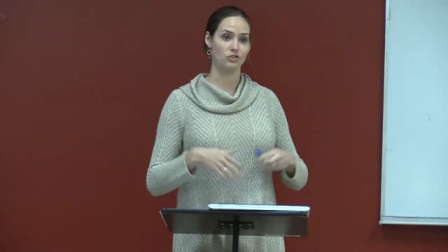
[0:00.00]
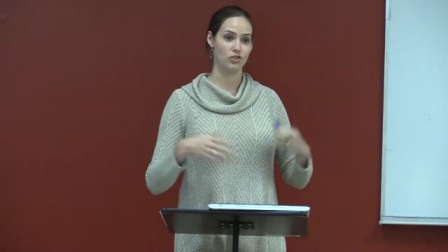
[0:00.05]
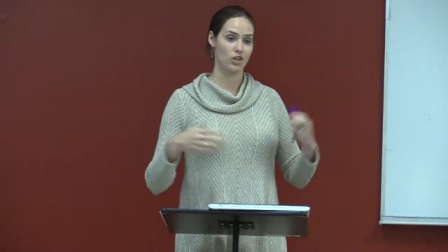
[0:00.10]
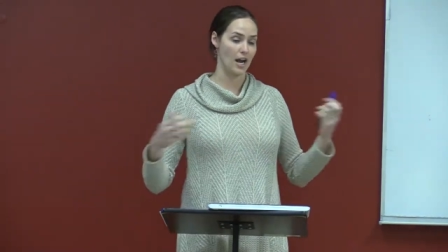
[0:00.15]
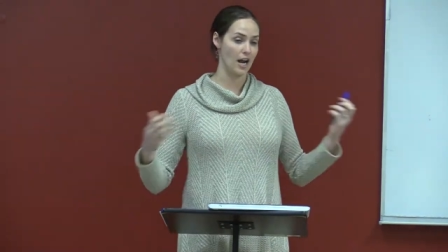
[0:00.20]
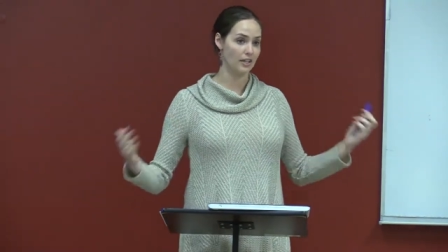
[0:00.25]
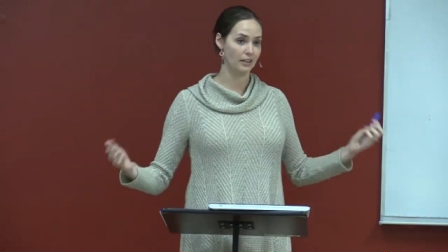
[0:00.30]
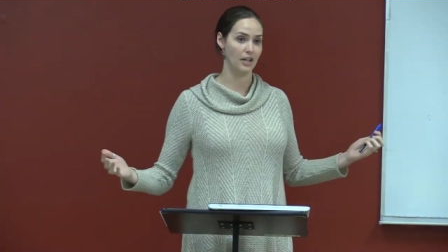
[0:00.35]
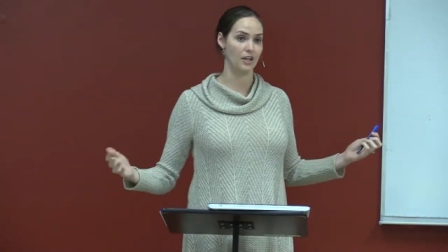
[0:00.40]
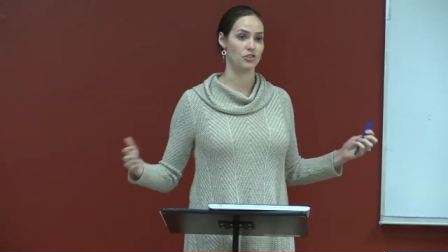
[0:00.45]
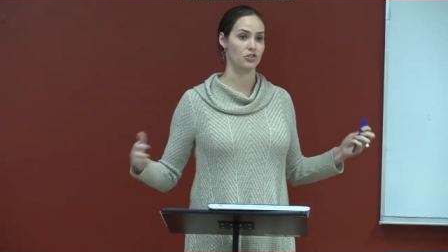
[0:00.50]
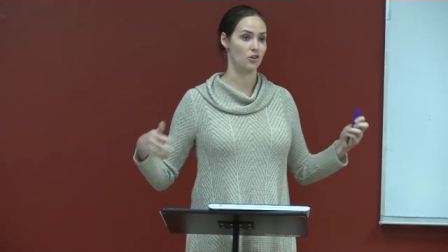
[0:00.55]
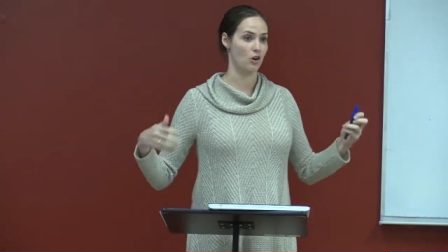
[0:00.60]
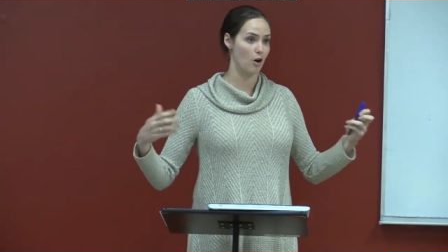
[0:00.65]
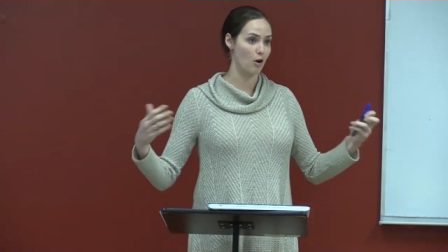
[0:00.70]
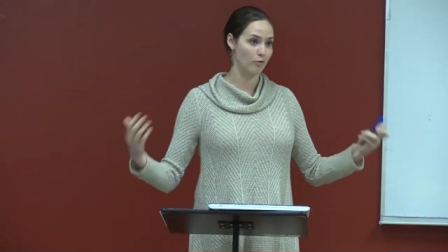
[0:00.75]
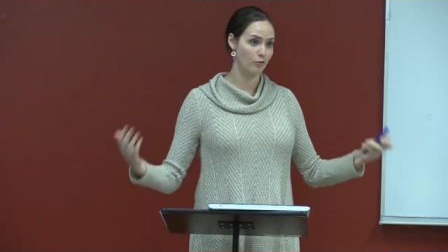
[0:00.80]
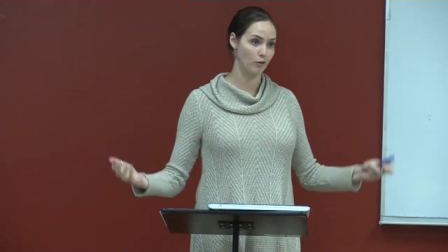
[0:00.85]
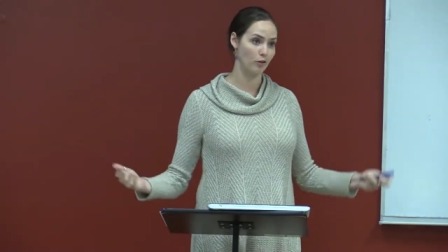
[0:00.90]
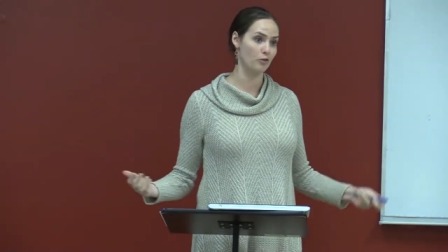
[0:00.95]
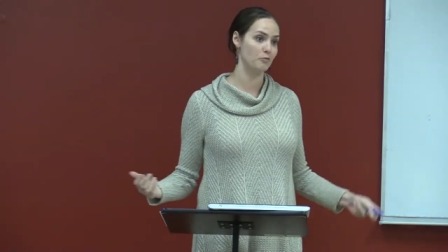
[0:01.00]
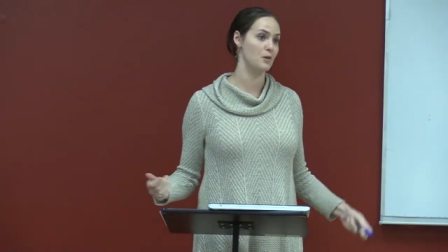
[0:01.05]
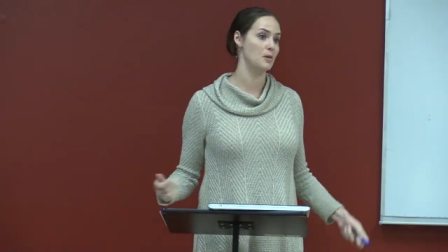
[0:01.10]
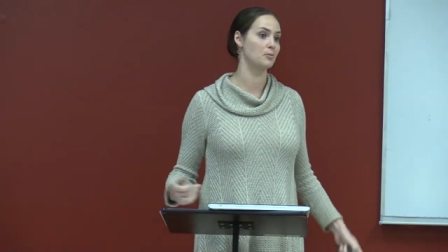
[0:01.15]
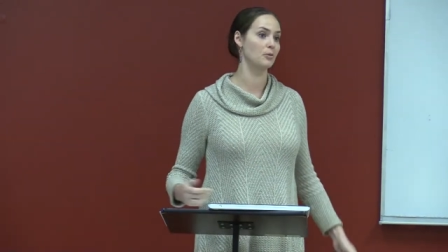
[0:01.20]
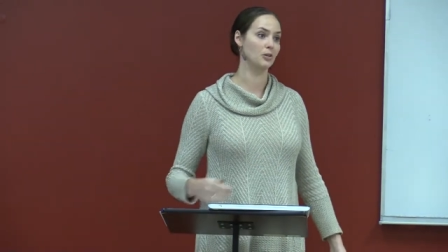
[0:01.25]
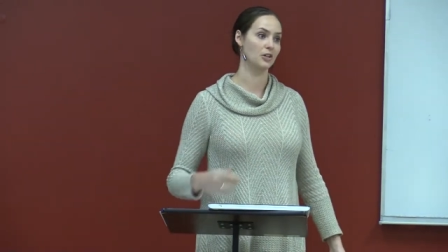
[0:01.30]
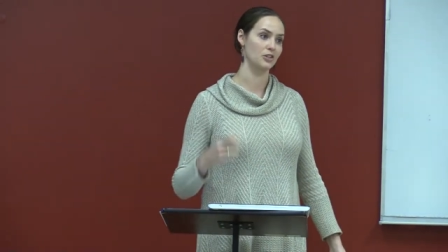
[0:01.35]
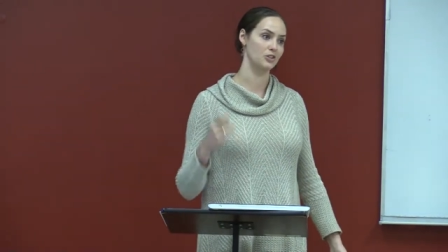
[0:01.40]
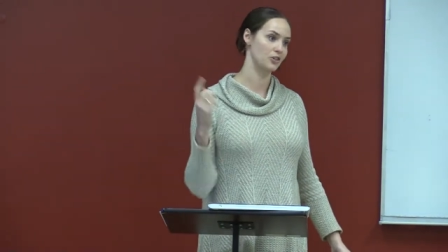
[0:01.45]
giant lecture hall full of
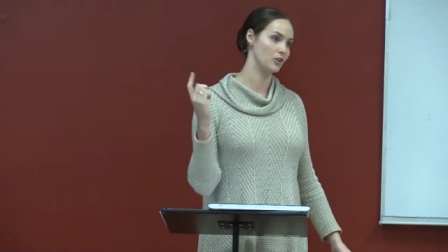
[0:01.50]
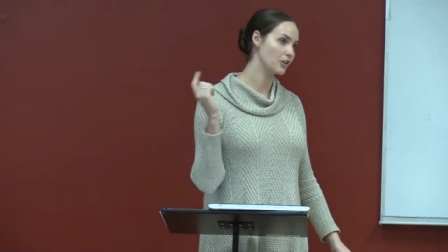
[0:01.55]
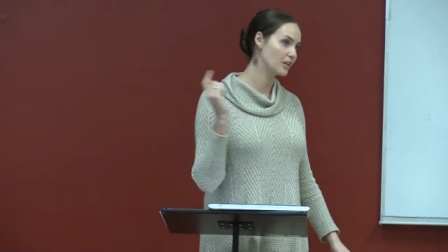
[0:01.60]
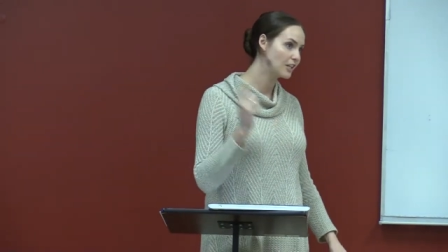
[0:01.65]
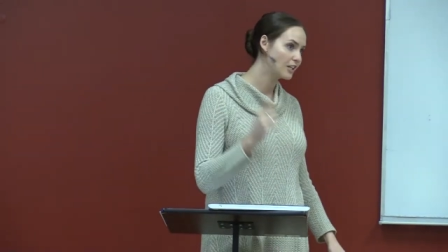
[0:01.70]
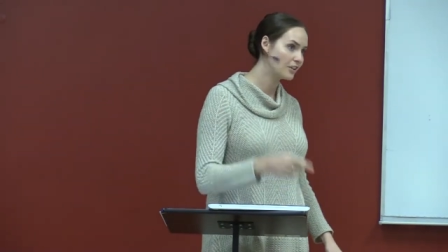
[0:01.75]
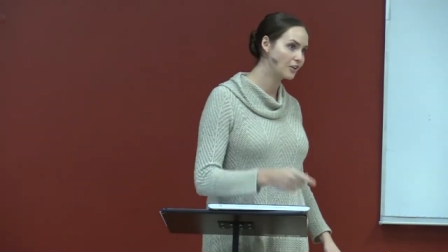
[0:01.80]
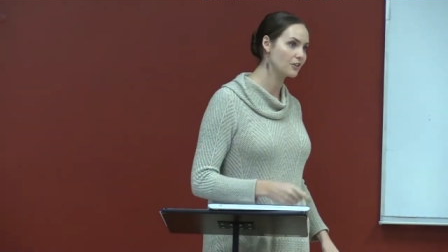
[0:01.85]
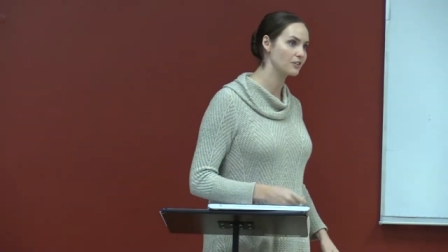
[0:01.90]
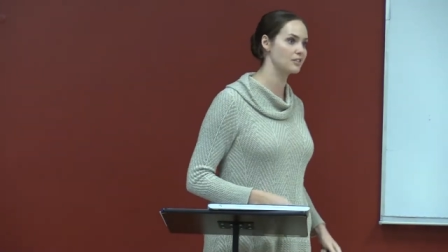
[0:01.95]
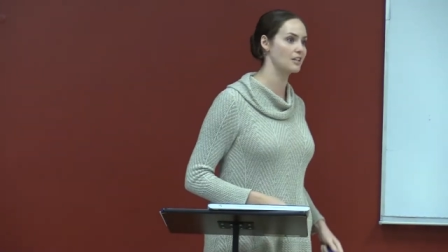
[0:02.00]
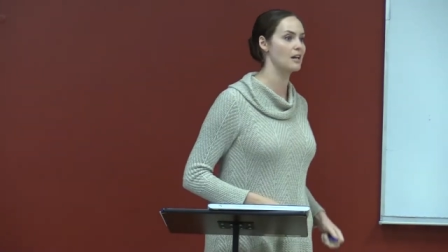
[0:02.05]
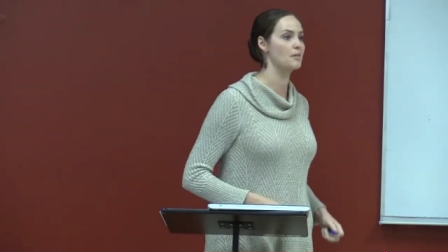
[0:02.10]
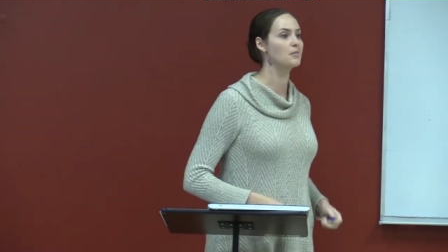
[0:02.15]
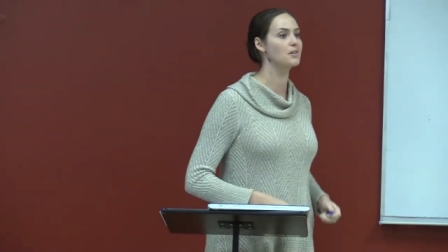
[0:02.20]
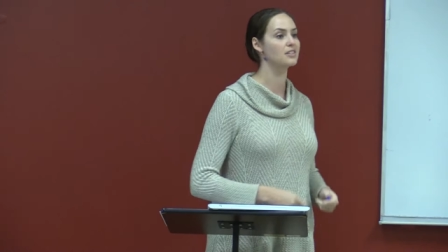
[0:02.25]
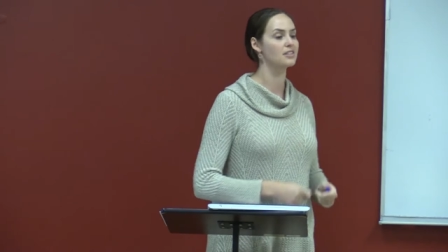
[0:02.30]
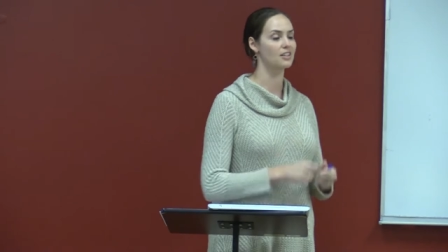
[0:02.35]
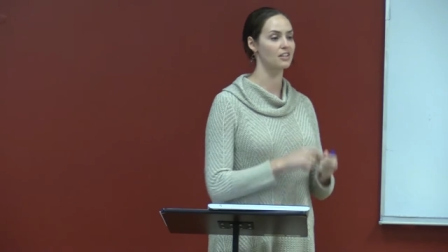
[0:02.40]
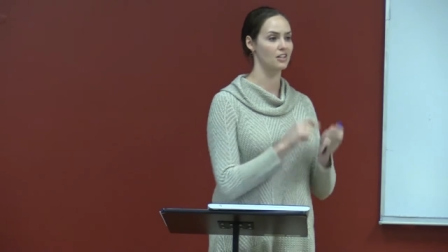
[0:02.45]
people because you're getting your assignments